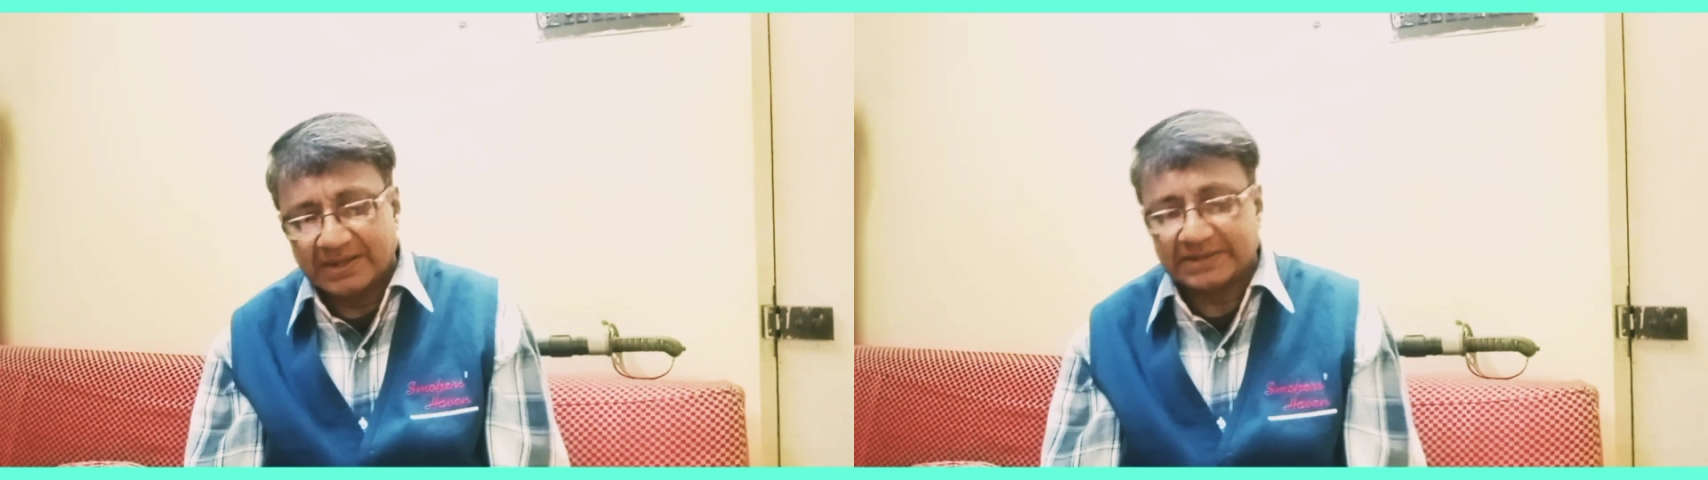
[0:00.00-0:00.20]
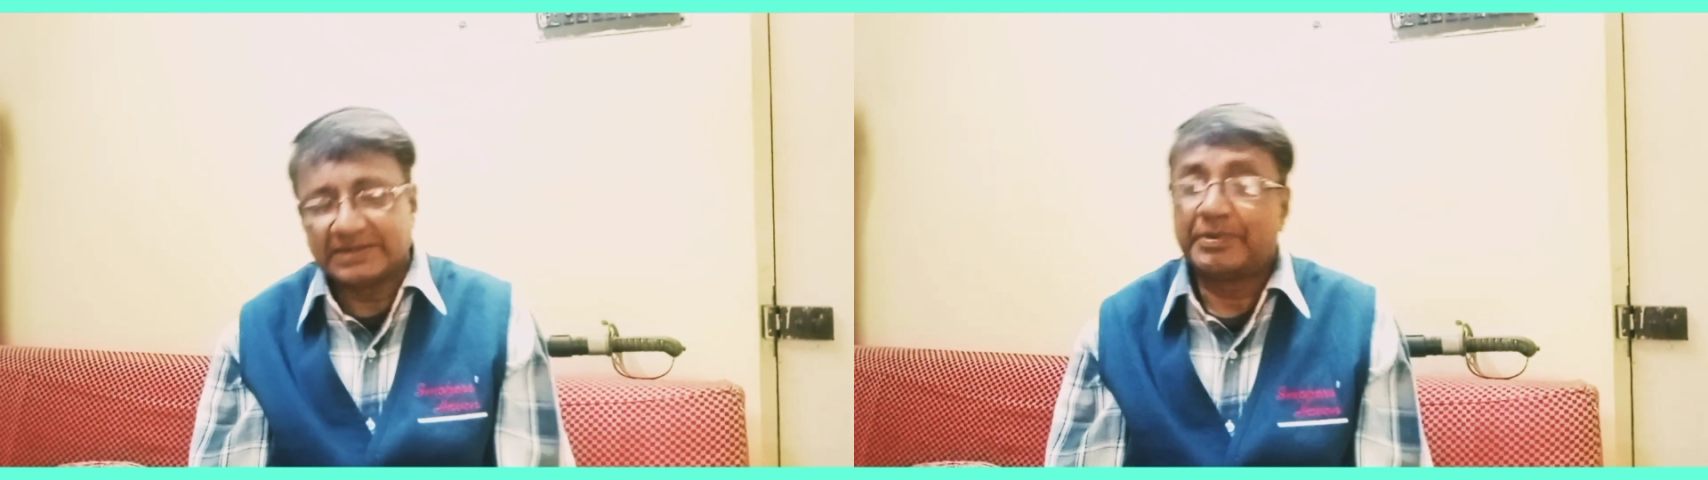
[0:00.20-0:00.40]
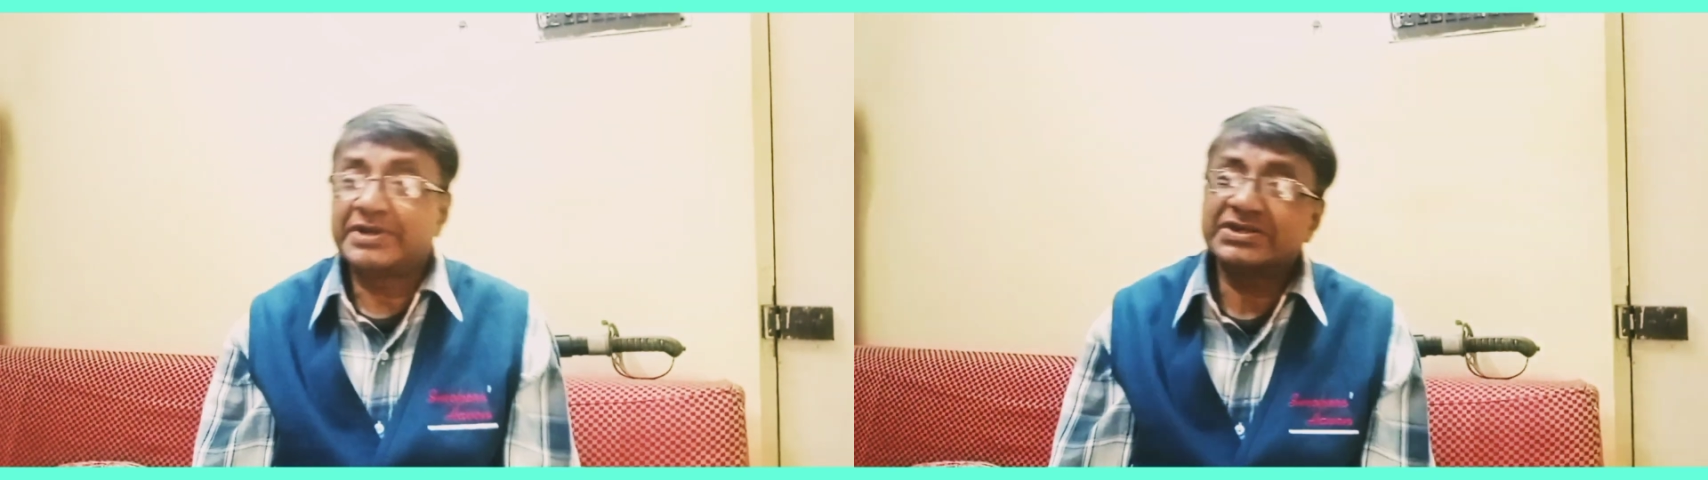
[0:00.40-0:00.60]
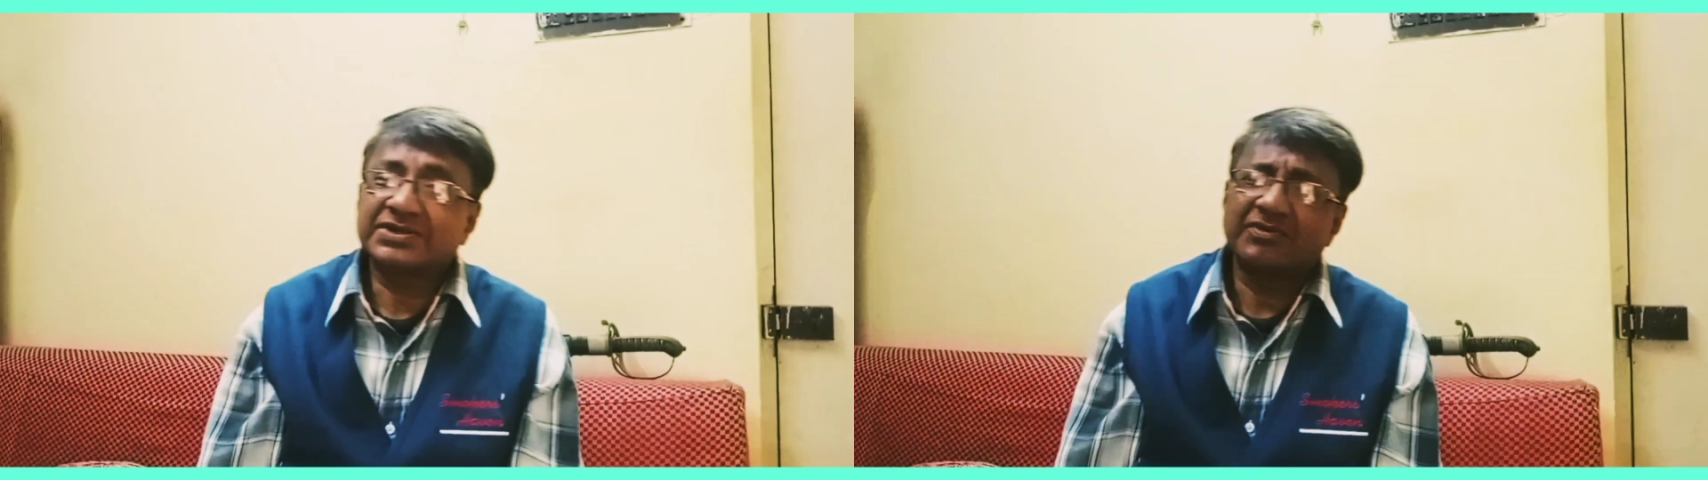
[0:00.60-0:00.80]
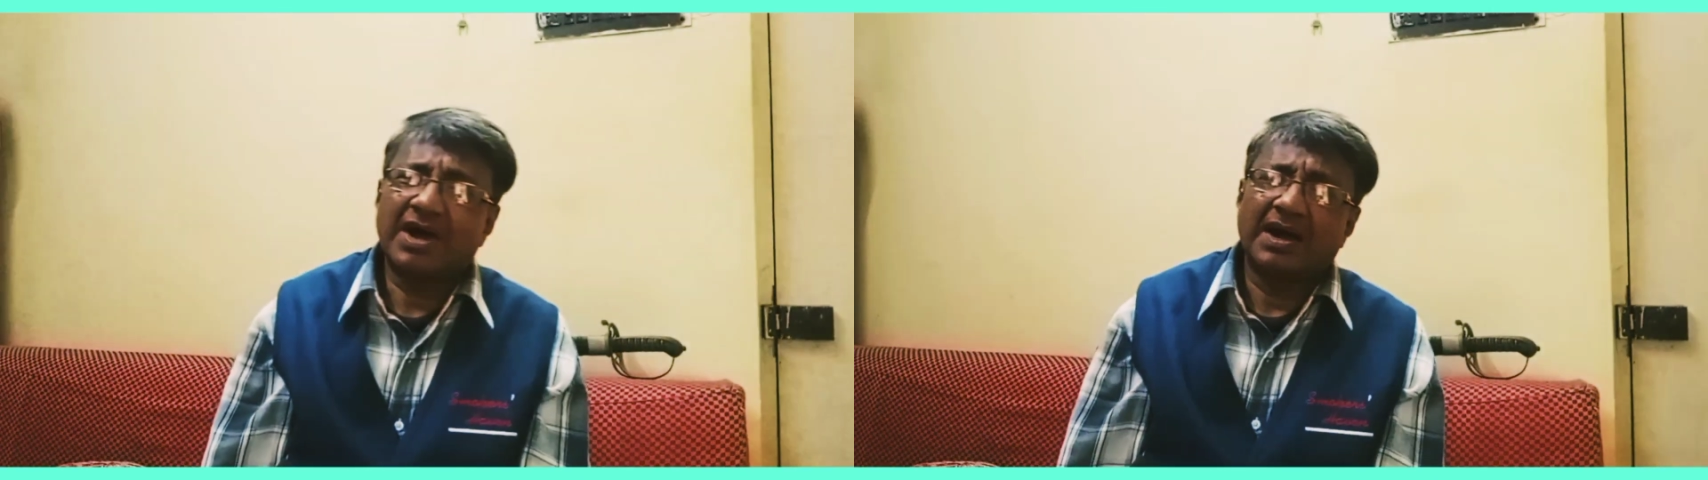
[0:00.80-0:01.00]
the British
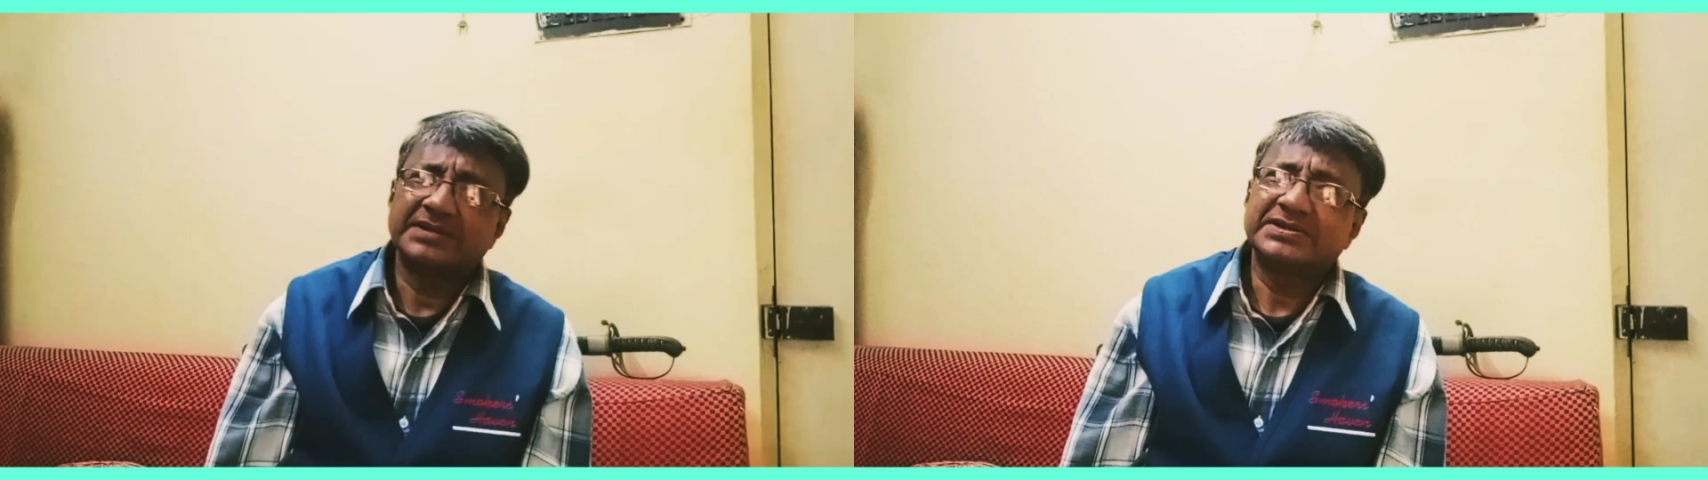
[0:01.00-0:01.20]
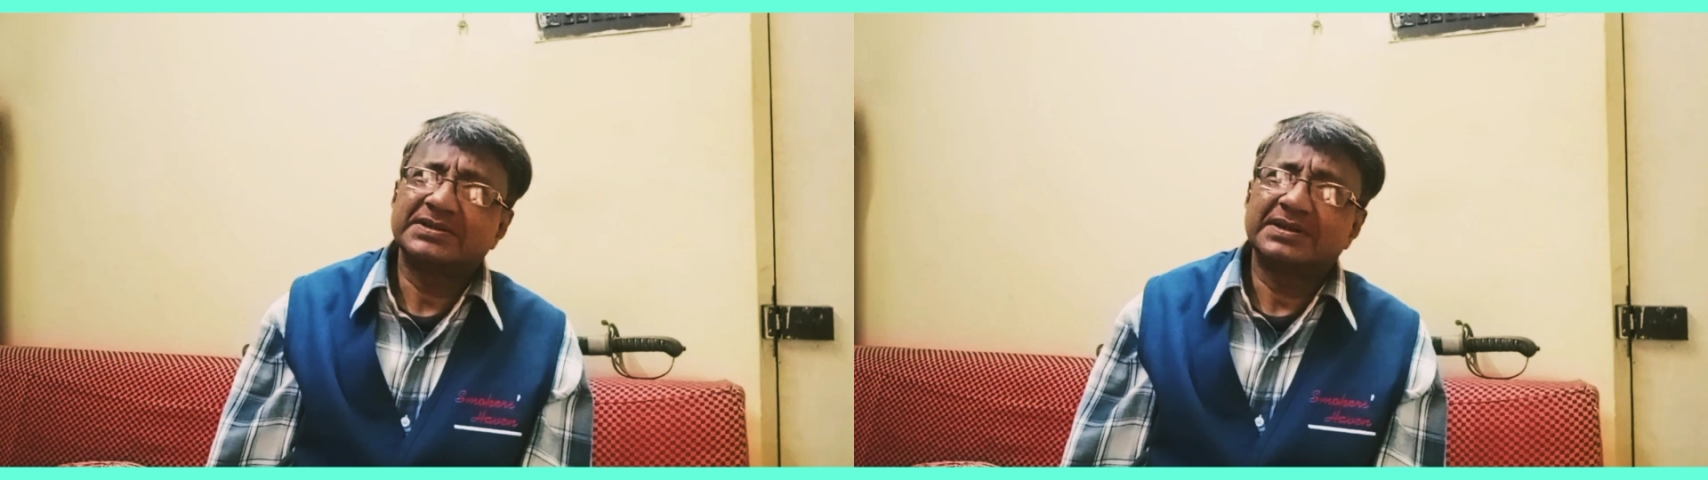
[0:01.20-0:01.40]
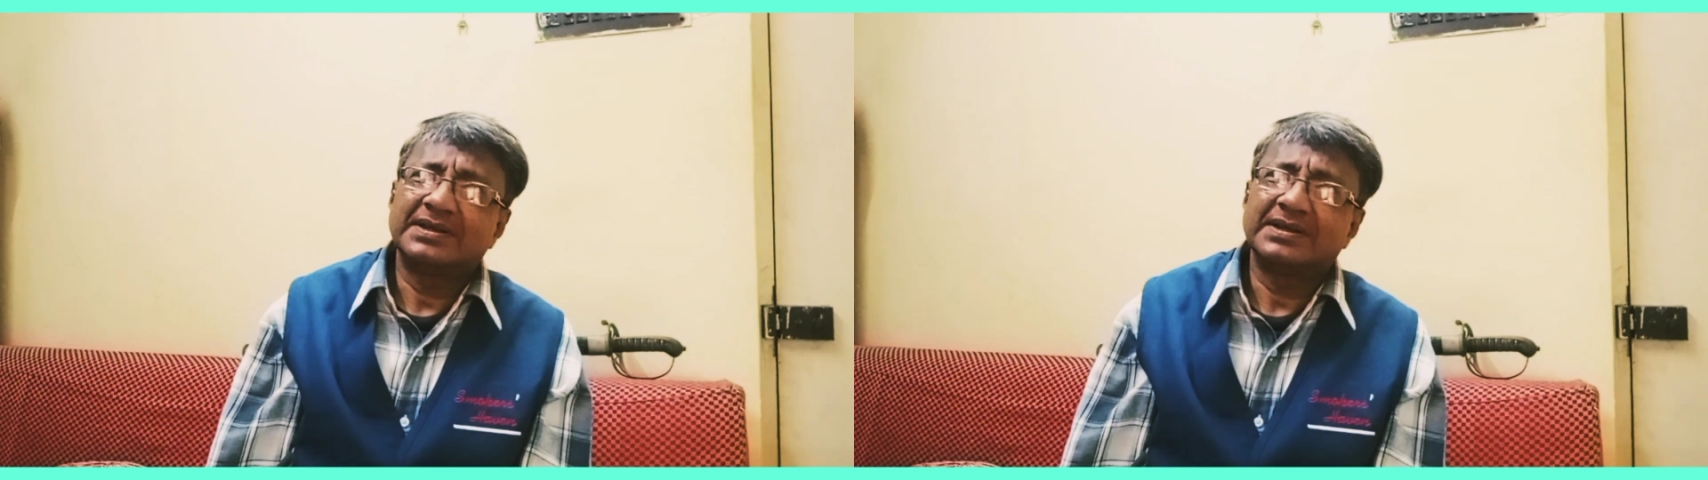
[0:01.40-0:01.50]
Raj